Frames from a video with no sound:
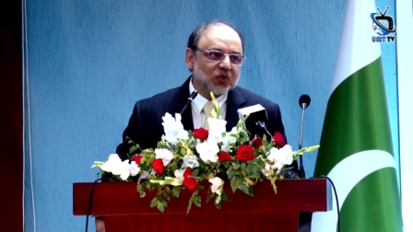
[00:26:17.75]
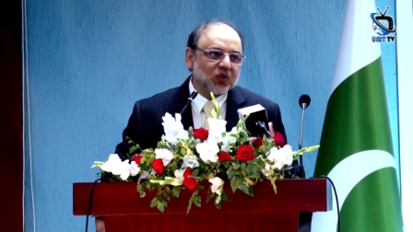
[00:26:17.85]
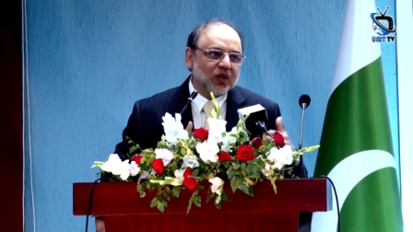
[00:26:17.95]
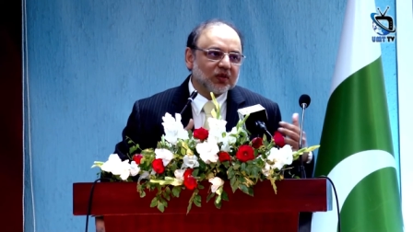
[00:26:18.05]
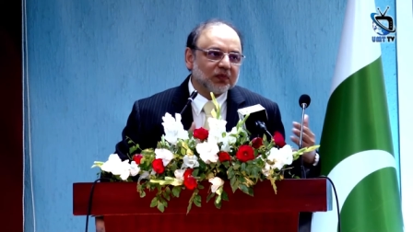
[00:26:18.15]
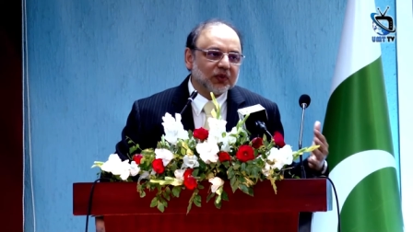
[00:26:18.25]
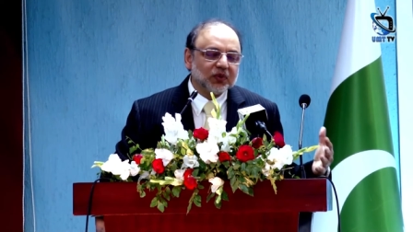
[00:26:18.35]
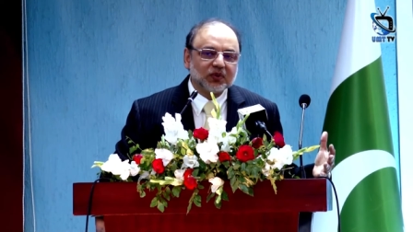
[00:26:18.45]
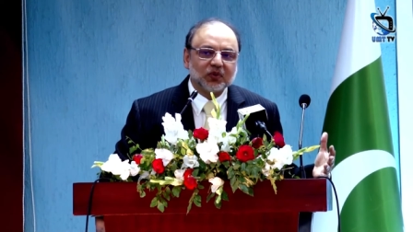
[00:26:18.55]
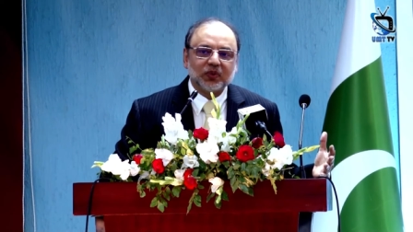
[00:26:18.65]
to
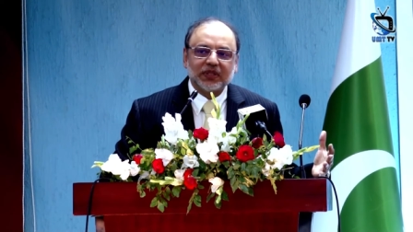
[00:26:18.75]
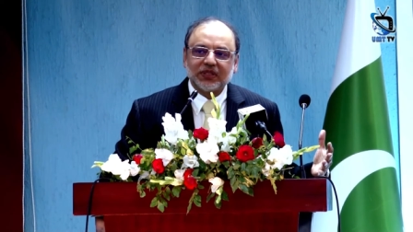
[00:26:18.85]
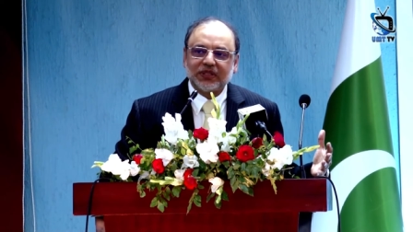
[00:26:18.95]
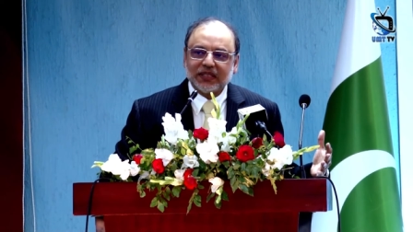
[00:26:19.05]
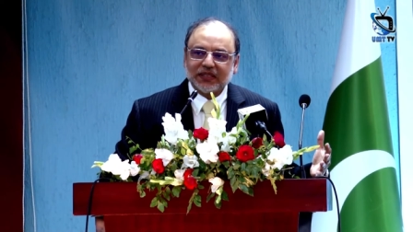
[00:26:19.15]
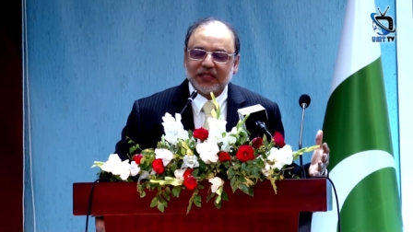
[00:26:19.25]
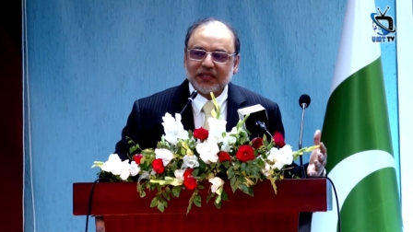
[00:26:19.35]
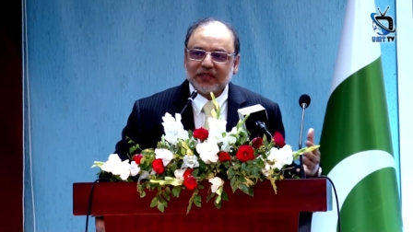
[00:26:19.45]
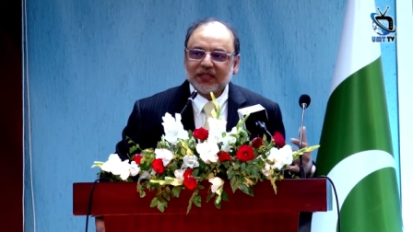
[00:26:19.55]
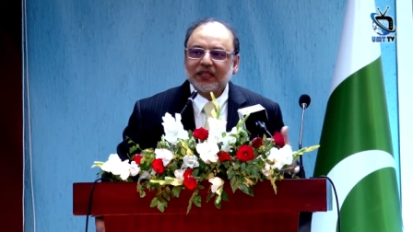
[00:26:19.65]
contribute towards
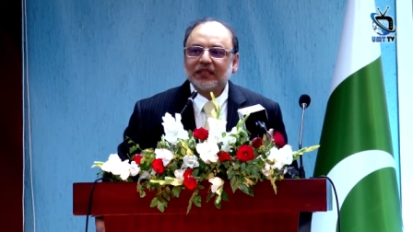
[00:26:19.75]
justice,